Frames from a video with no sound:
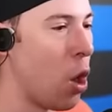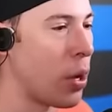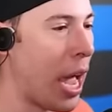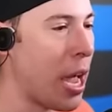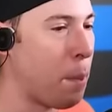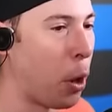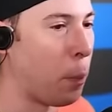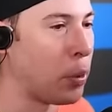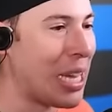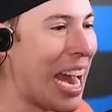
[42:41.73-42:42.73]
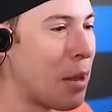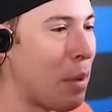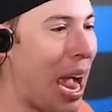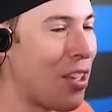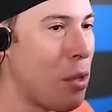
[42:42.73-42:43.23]
Okay, purple hiding
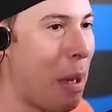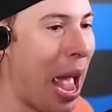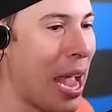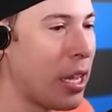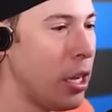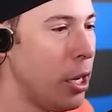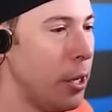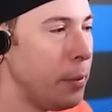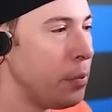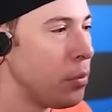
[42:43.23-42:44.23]
behind the bag.